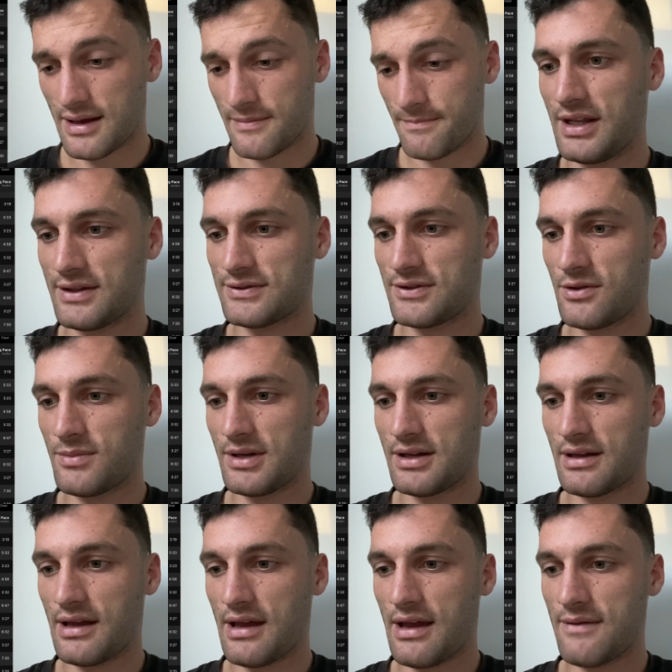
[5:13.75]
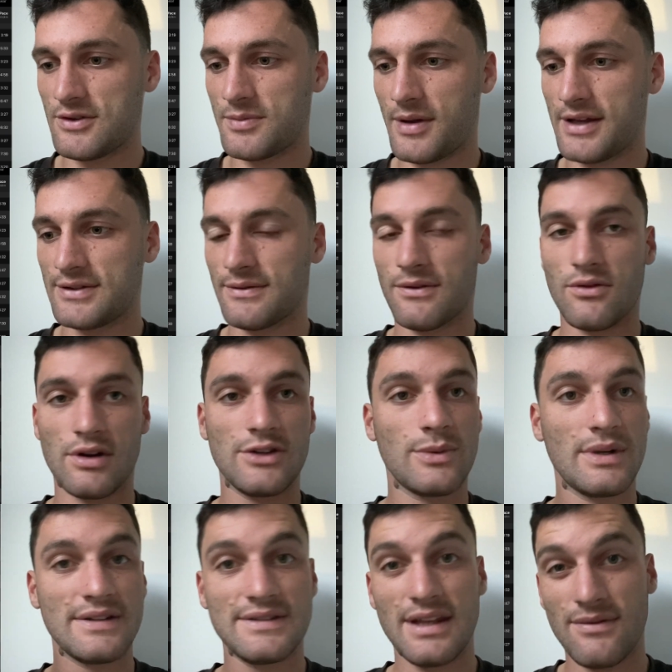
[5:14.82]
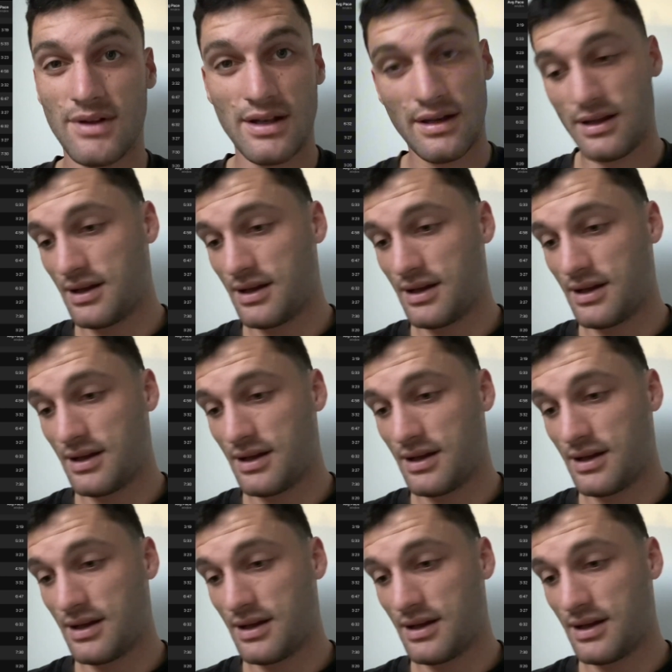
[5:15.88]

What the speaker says: Next 2 minute average pace of 3:27,